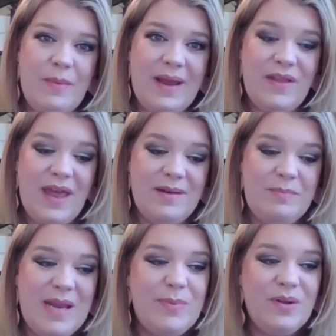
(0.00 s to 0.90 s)
it,
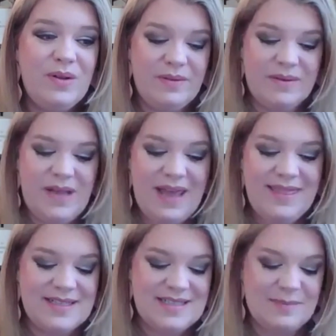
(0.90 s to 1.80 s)
and people i
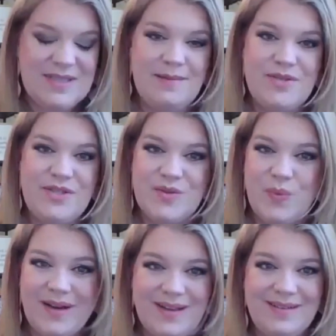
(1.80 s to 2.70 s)
think sometimes just
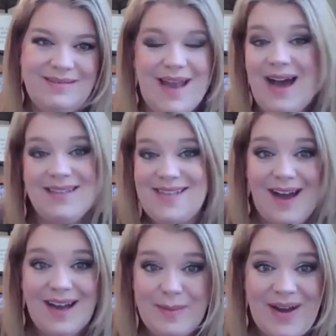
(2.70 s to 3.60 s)
want to not
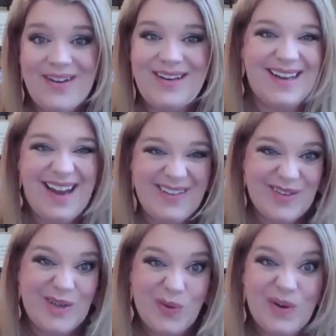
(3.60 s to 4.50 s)
talk about it and kind of
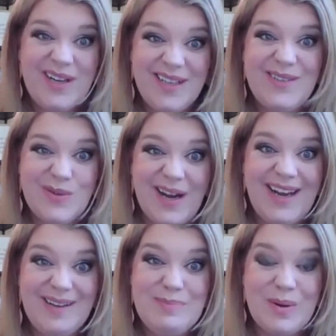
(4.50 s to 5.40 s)
ignore it
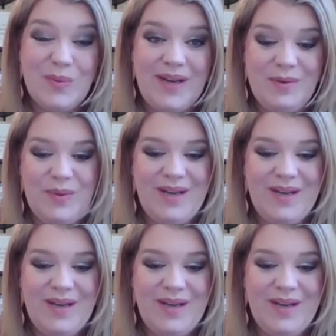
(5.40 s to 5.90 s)
right but we mm-hmm.